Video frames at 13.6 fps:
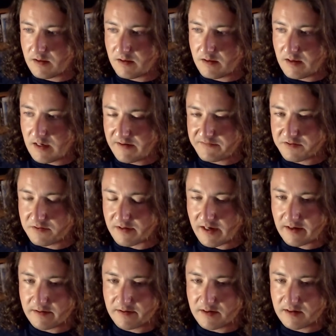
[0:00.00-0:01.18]
After
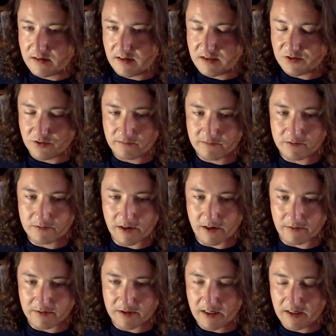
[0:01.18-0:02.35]
that, I drove it
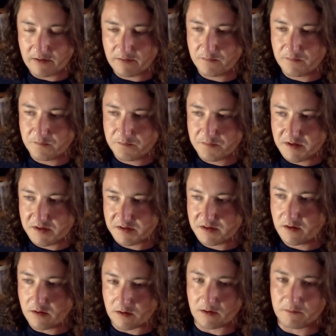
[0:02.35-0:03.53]
around, and this
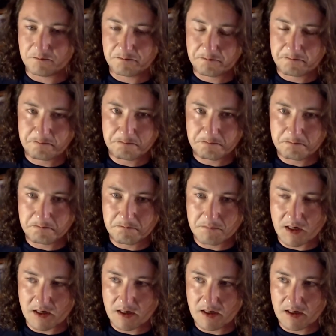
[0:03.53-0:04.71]
car
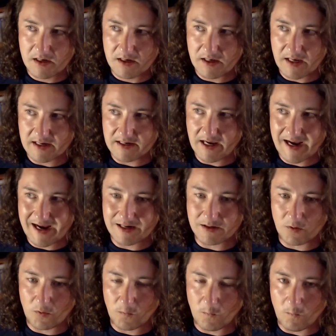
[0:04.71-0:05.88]
had
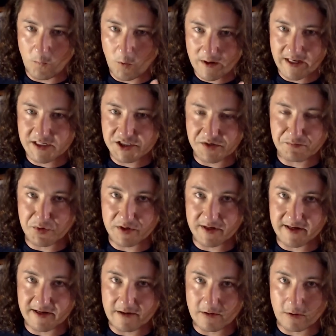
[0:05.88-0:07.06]
one engine put in
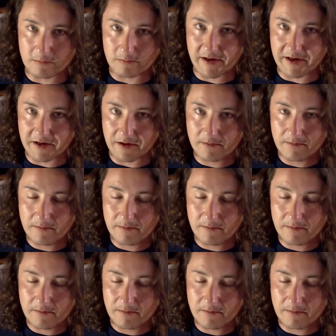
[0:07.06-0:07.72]
it already.